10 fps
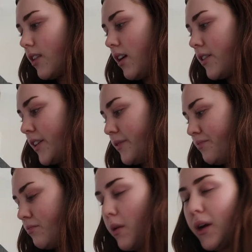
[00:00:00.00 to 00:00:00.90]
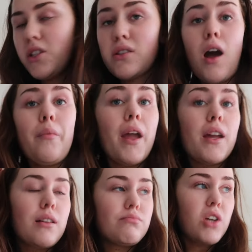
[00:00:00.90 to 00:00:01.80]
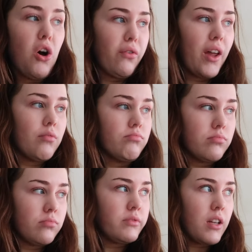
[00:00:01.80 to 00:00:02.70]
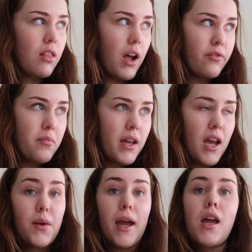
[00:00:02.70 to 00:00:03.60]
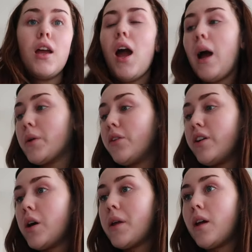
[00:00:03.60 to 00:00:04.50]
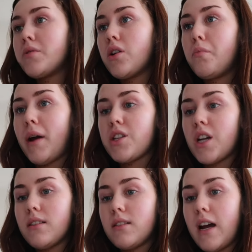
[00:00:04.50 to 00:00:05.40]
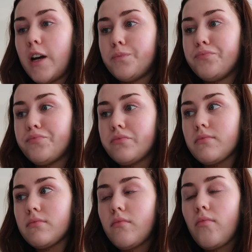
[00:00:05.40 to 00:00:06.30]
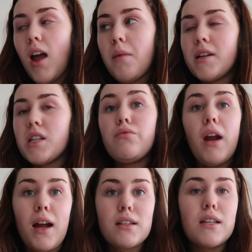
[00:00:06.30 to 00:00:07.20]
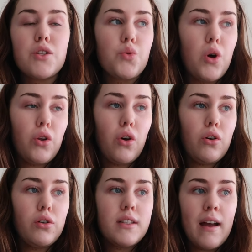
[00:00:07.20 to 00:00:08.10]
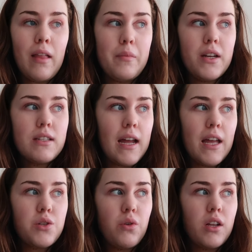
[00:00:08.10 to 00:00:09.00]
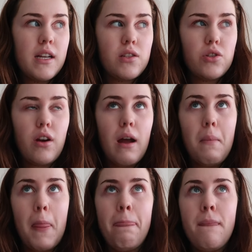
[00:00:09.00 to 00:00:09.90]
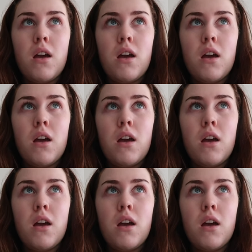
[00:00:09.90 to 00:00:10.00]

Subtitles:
I don't know. Maybe I just can't make coffee for the life of me. Anyway, I'm going to film an episode of Bad Chats now. I'm actually reacting to all your dilemmas. I asked you all on Instagram